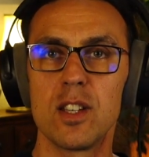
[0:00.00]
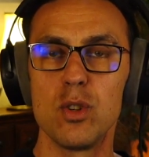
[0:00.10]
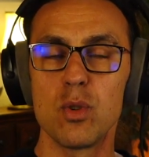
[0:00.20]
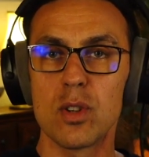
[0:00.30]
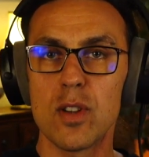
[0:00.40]

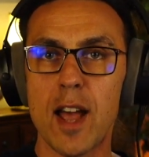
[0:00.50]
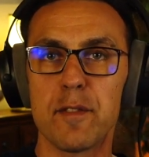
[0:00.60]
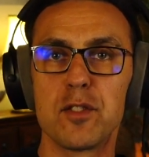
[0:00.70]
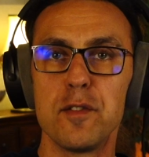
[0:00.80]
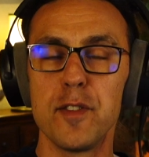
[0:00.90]
you
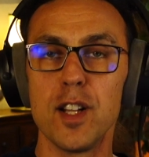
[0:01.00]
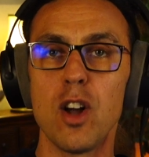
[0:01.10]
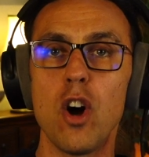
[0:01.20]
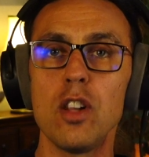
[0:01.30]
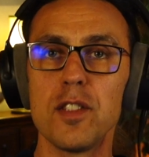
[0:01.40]
have to fill
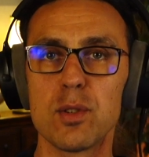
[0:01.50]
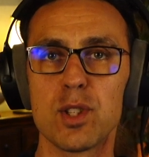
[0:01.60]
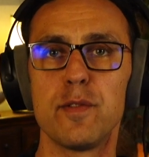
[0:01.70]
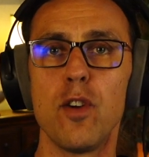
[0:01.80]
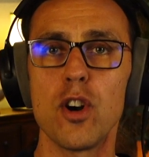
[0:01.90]
all
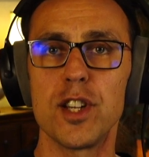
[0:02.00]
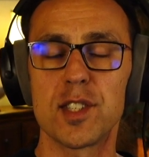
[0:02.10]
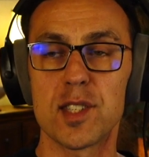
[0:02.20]
those voids.